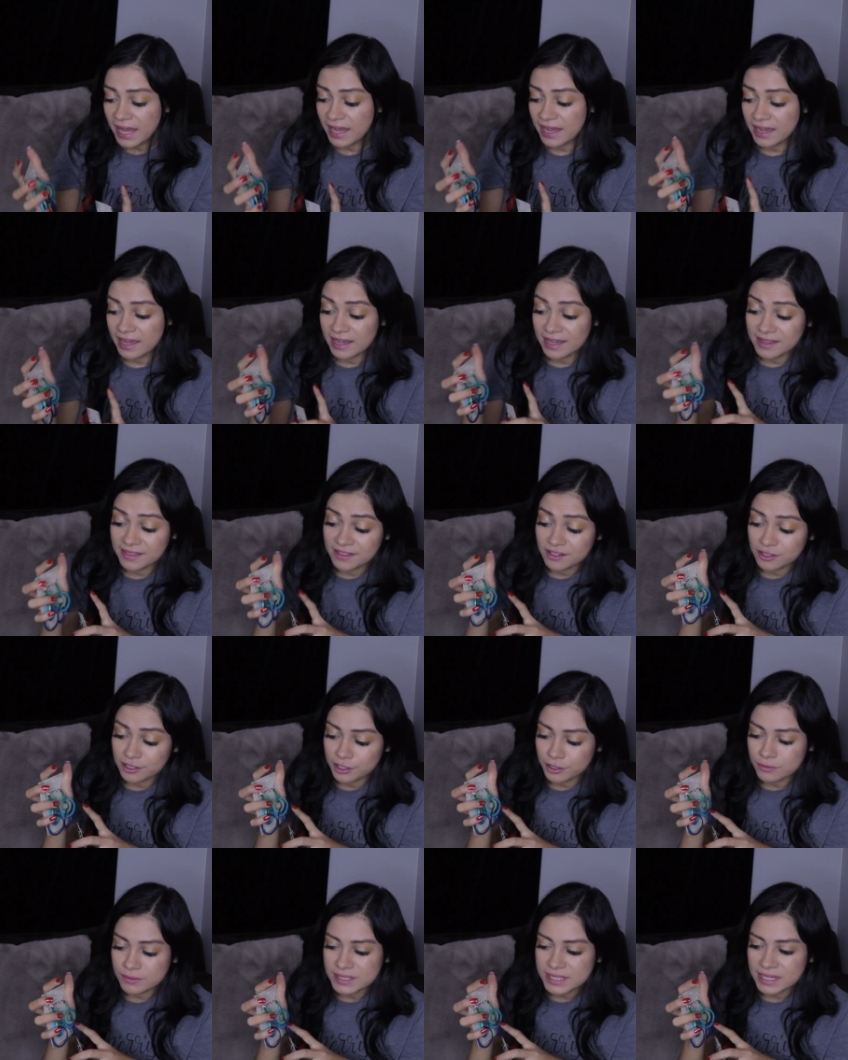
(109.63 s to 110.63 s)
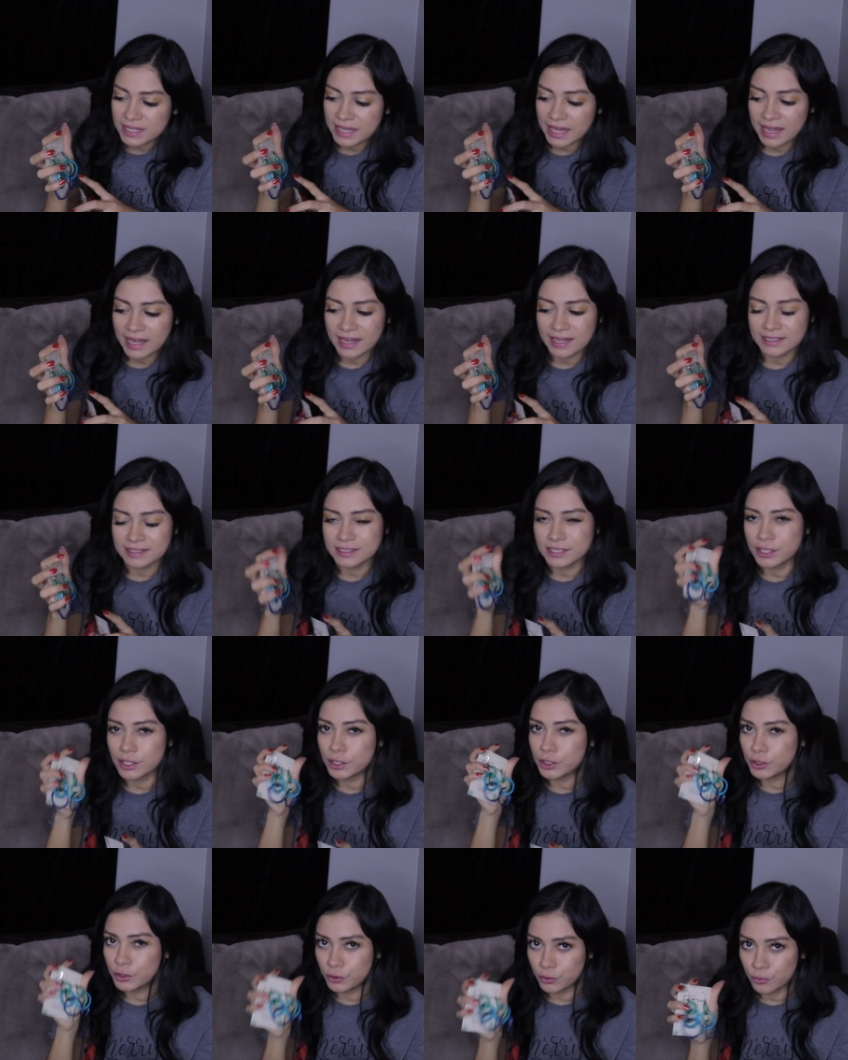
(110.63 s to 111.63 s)
And they're using a
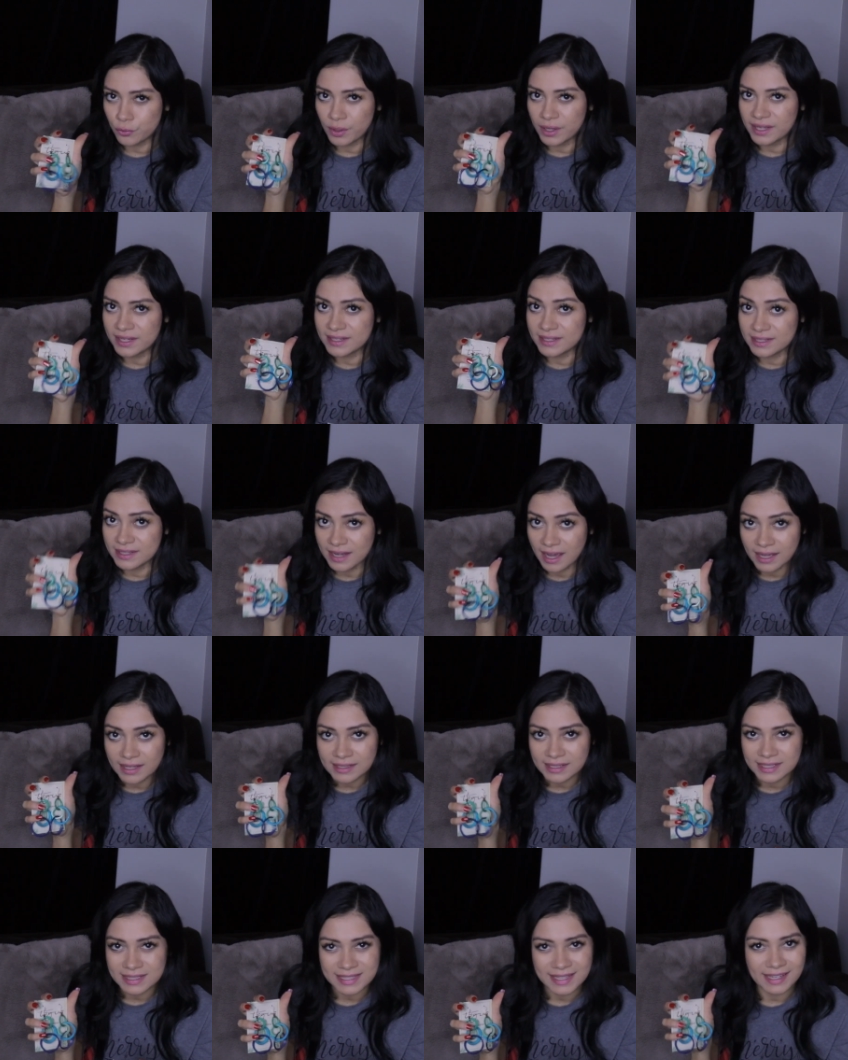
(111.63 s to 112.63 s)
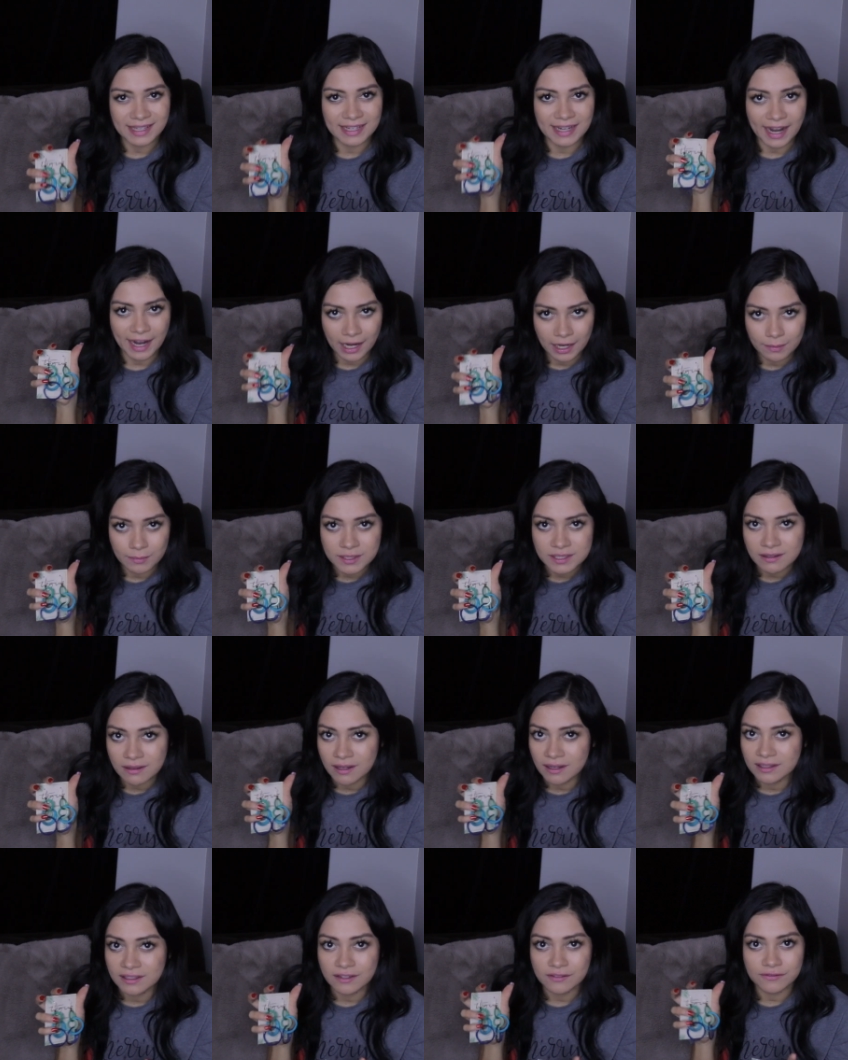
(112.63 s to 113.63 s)
tagua nut. It's like an
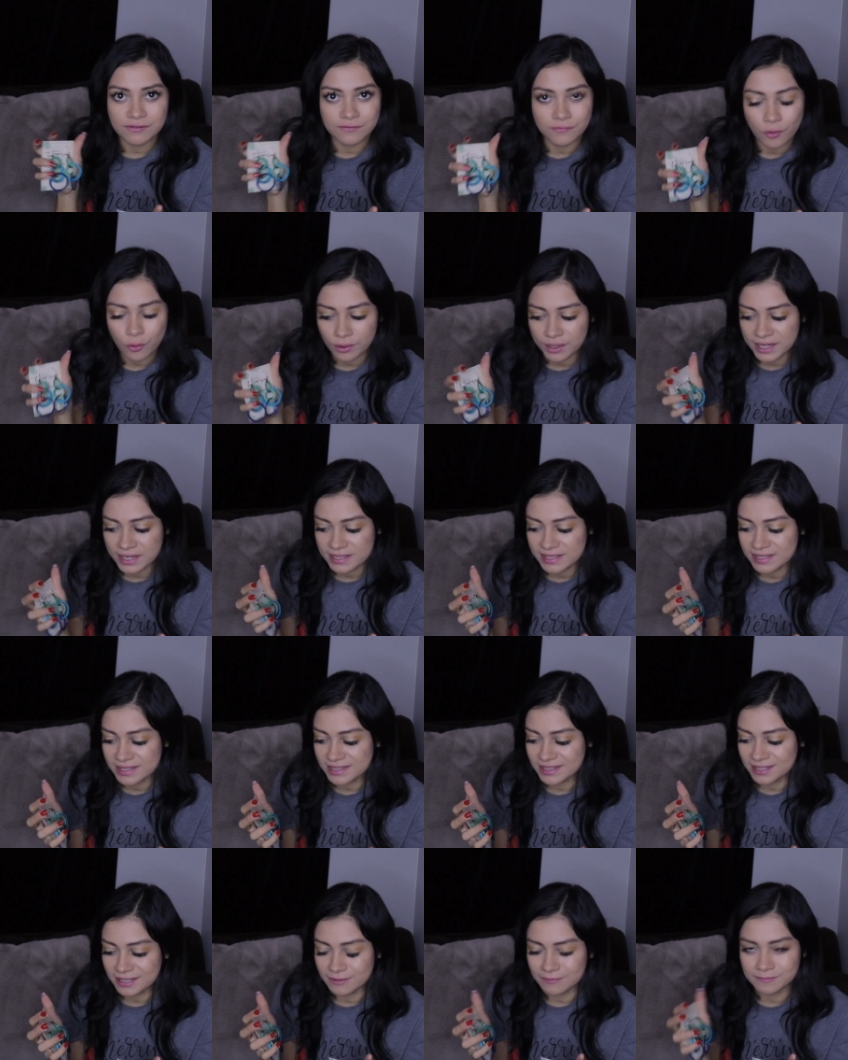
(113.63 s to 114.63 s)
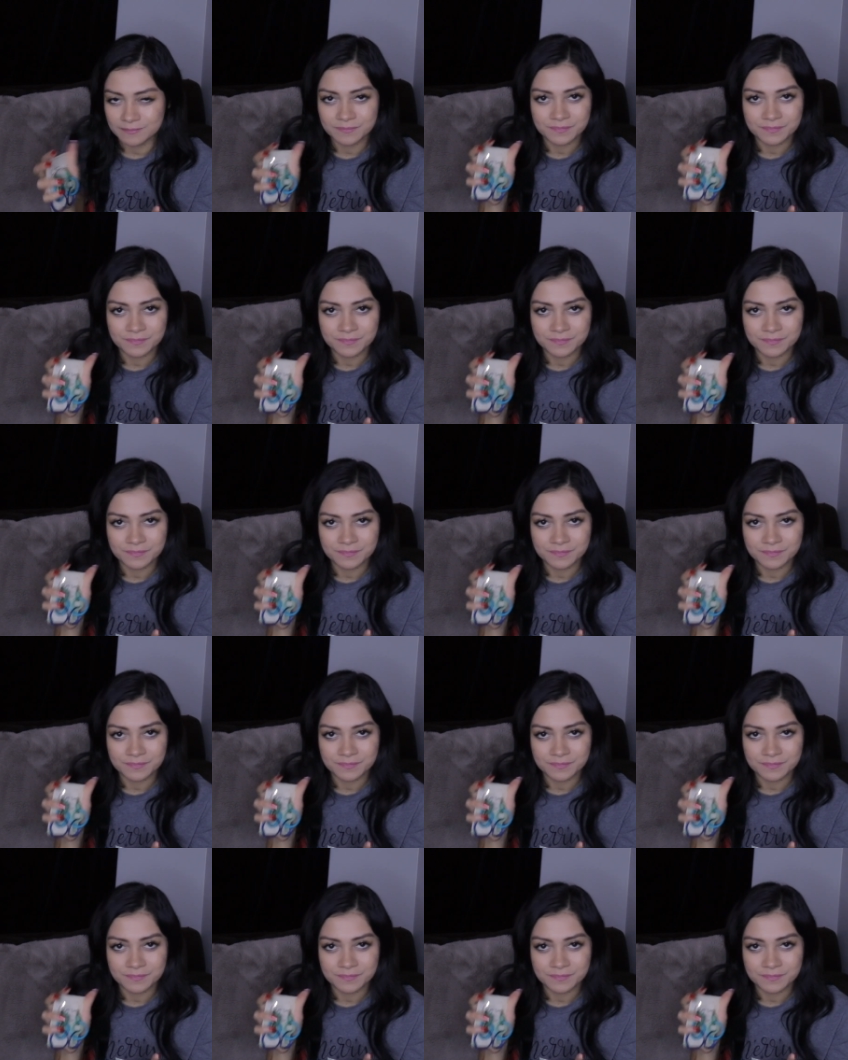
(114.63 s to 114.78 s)
Amazon forest